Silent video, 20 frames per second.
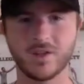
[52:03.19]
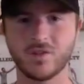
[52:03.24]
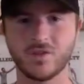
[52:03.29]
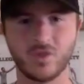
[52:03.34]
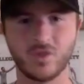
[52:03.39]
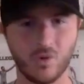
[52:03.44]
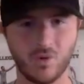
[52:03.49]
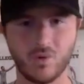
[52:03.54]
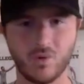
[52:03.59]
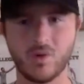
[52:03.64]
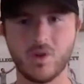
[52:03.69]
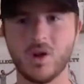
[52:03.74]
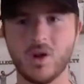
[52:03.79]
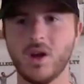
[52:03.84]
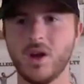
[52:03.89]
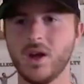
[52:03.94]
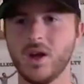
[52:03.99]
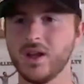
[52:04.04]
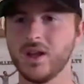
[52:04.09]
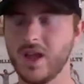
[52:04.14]
don't
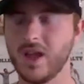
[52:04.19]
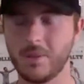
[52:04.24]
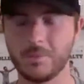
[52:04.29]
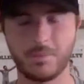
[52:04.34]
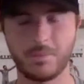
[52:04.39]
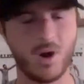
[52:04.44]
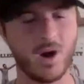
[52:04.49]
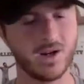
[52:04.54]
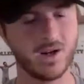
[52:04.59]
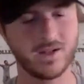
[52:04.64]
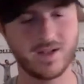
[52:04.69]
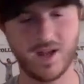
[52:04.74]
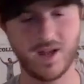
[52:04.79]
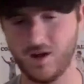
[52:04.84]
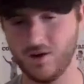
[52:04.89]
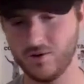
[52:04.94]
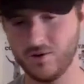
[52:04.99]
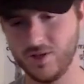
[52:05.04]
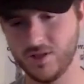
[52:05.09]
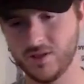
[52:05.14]
get bogged
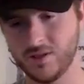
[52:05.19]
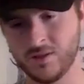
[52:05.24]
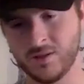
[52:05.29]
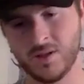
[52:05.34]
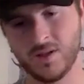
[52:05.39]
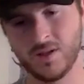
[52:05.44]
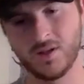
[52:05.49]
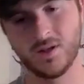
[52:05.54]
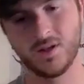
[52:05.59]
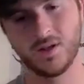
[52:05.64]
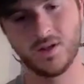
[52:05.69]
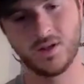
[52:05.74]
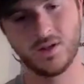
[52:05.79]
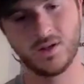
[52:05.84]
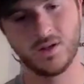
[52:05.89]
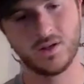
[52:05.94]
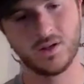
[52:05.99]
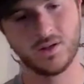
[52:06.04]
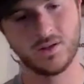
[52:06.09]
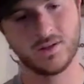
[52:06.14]
down in
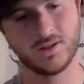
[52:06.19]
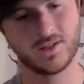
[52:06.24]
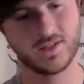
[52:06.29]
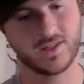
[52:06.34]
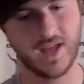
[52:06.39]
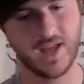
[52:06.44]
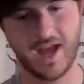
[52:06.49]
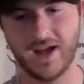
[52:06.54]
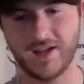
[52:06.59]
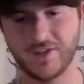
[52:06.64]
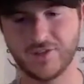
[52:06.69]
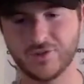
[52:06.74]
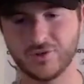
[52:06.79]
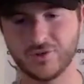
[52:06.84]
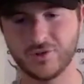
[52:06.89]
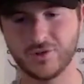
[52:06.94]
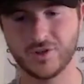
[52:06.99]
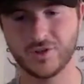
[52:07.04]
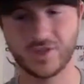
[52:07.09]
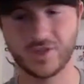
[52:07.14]
the stats,
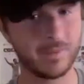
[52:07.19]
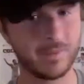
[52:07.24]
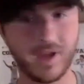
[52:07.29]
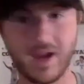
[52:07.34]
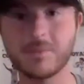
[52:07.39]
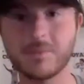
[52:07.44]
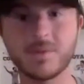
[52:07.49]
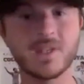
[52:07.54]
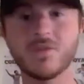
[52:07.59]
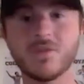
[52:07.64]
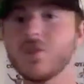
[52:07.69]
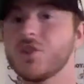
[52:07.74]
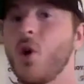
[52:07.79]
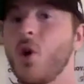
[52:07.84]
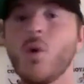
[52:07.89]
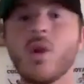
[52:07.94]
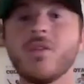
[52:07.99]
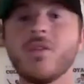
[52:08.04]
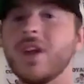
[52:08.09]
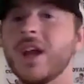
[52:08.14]
or sometimes even
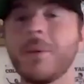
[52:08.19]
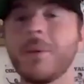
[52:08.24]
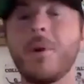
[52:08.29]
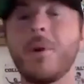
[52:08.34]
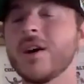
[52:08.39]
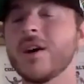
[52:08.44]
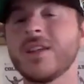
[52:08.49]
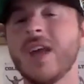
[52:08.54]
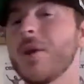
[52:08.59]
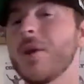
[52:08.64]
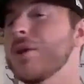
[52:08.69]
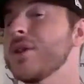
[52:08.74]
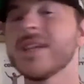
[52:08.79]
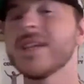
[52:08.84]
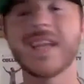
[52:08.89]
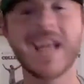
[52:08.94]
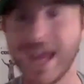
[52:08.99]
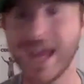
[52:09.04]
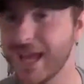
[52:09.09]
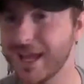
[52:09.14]
don't even get bogged down in the
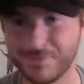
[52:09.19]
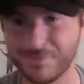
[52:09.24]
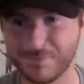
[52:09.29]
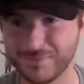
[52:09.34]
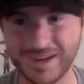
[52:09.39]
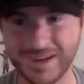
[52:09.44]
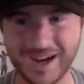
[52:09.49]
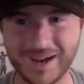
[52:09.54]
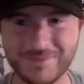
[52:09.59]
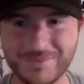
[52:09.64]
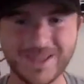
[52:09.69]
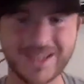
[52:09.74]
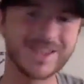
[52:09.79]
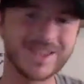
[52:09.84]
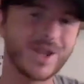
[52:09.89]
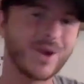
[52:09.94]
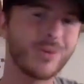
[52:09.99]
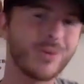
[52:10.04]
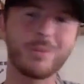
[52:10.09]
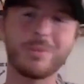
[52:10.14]
game. I mean,
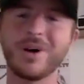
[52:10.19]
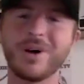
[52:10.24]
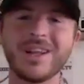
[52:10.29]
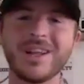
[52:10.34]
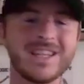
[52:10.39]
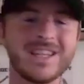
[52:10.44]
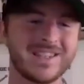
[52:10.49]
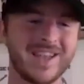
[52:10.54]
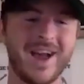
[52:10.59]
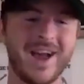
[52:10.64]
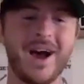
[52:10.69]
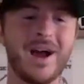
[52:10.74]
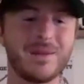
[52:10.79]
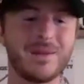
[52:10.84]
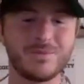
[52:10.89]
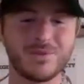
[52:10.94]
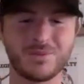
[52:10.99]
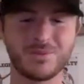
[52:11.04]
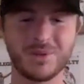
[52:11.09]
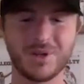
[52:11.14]
there were plenty of
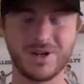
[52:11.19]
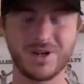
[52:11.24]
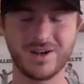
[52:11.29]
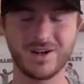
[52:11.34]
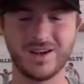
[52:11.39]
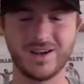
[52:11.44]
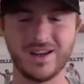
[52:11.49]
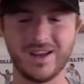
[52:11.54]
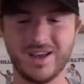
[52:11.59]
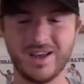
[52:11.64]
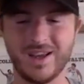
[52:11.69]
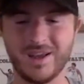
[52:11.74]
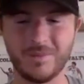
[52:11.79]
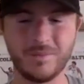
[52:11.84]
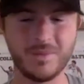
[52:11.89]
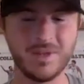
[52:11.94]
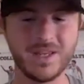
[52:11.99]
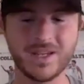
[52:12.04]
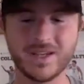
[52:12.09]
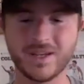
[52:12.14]
times where
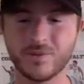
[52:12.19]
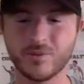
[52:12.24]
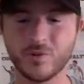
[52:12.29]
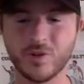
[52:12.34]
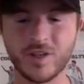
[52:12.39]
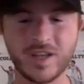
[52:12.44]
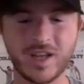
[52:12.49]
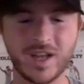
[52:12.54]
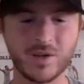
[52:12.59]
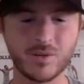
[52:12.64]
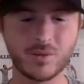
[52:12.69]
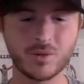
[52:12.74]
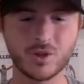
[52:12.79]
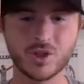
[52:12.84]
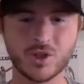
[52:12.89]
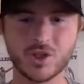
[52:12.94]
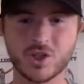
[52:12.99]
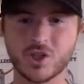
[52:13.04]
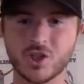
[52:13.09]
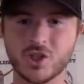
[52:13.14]
me and Enrique were
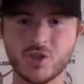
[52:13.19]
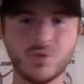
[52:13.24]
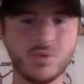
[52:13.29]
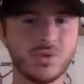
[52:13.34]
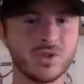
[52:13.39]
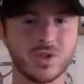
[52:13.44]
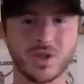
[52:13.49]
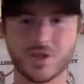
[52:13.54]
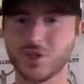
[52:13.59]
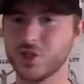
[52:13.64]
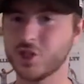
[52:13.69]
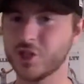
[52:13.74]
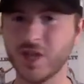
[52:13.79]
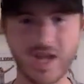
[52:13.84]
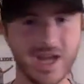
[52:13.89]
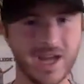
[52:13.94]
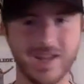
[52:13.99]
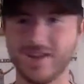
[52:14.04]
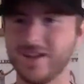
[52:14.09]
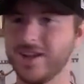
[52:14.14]
just shooting the
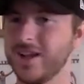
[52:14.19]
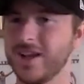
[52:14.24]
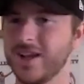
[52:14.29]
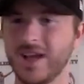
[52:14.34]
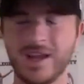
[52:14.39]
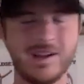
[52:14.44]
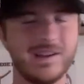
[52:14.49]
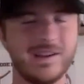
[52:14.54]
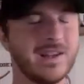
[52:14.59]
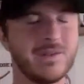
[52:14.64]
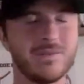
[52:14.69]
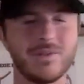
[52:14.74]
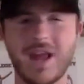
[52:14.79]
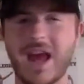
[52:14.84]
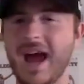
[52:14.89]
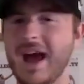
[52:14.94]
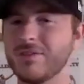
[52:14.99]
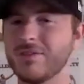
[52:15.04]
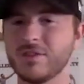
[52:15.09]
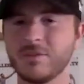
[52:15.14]
shit, and it didn't even
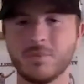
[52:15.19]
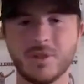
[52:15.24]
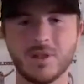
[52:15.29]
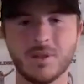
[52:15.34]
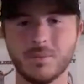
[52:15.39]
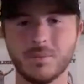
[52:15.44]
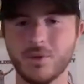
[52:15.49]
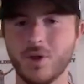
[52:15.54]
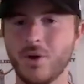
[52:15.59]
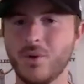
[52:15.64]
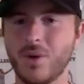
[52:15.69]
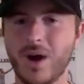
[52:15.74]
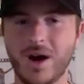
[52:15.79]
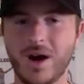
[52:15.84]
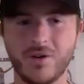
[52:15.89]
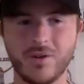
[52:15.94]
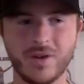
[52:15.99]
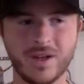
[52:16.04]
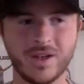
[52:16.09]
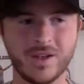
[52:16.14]
have to be a
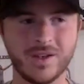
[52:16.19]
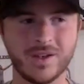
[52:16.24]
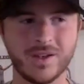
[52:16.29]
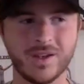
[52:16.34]
blowout. Like,